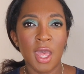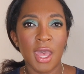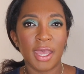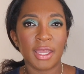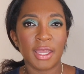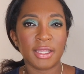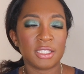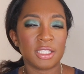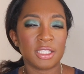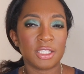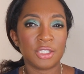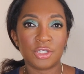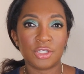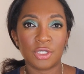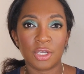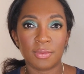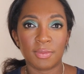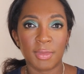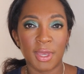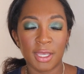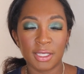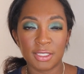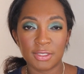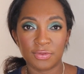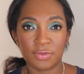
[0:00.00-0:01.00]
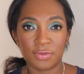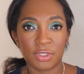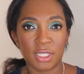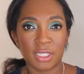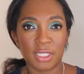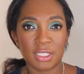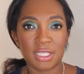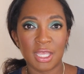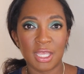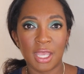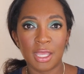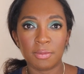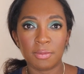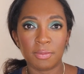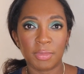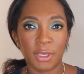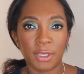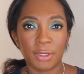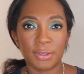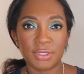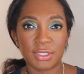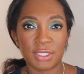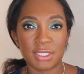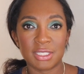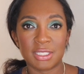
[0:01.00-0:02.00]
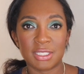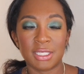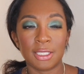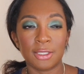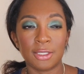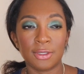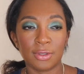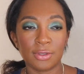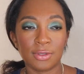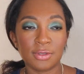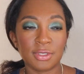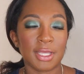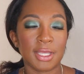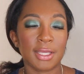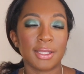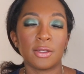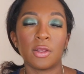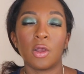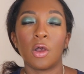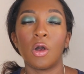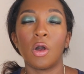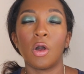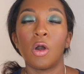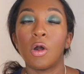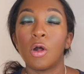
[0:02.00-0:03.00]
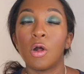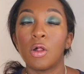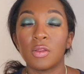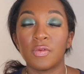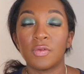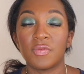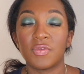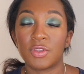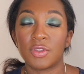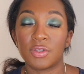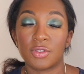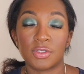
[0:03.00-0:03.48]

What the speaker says: at TJ Maxx for like 10 pairs of sneakers, and all of the